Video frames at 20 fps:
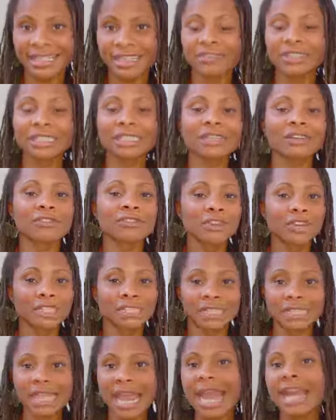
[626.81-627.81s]
if it's the
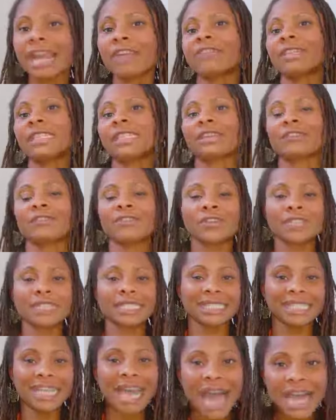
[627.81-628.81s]
first date, if it's the
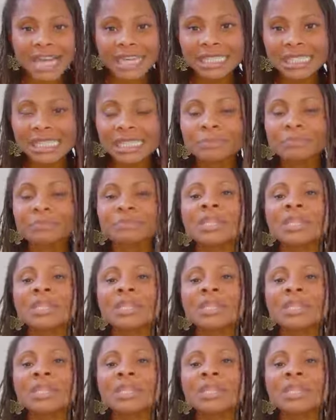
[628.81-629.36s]
first night.